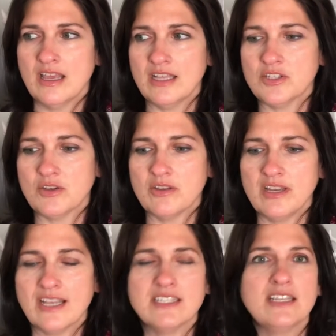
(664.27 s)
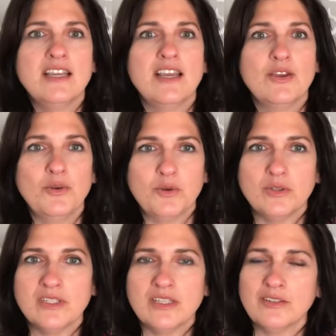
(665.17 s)
And so the next day I
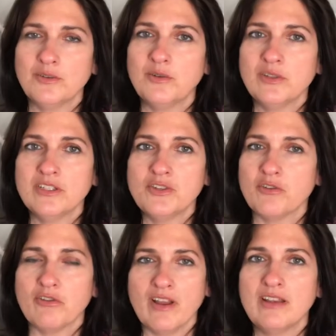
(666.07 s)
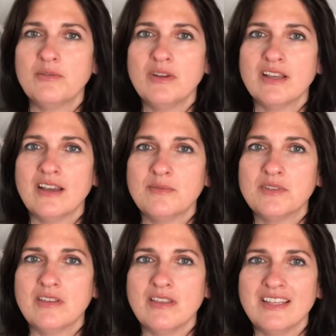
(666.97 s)
Googled it. Google is your friend when it comes
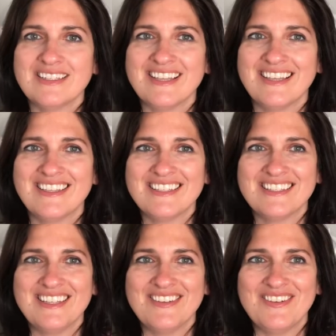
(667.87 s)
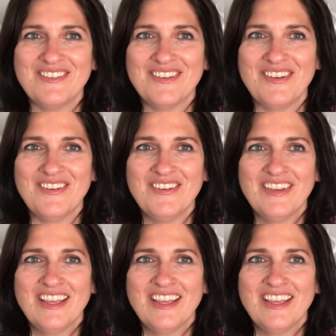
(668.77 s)
to things like this that you don't know.